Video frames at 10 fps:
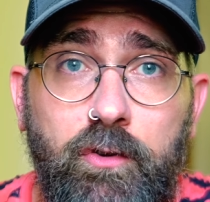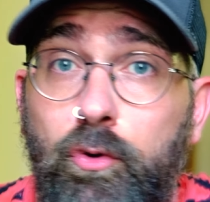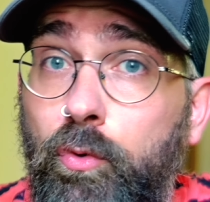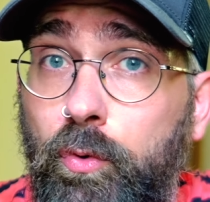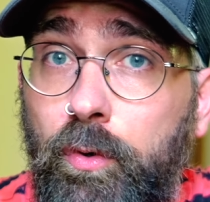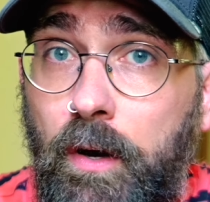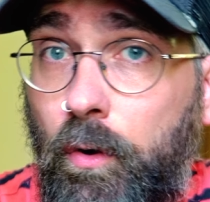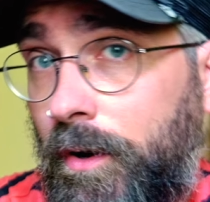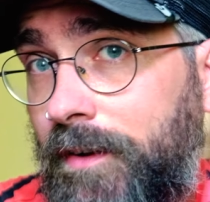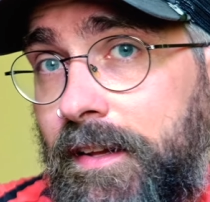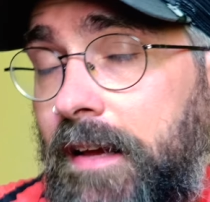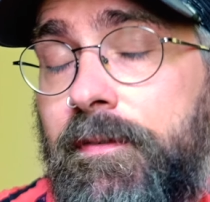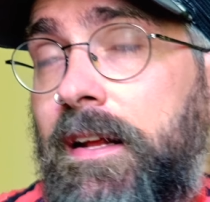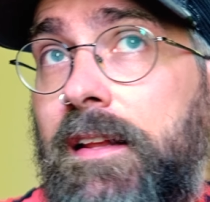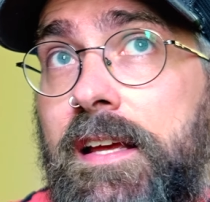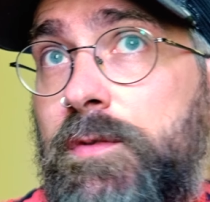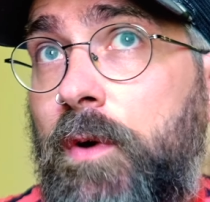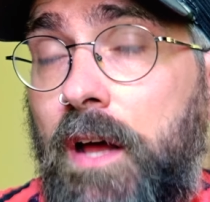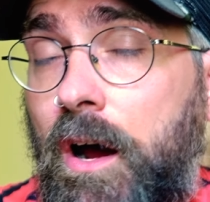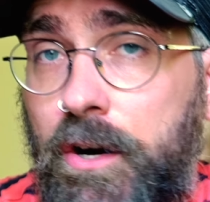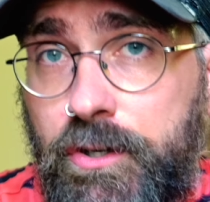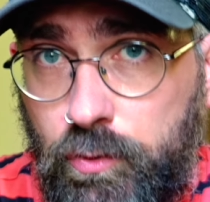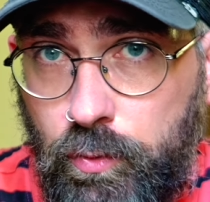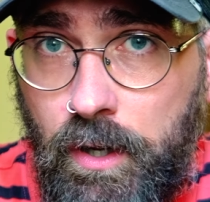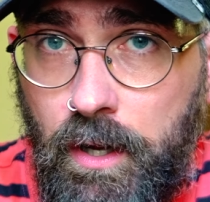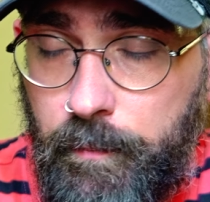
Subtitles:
II or definitely S1R2,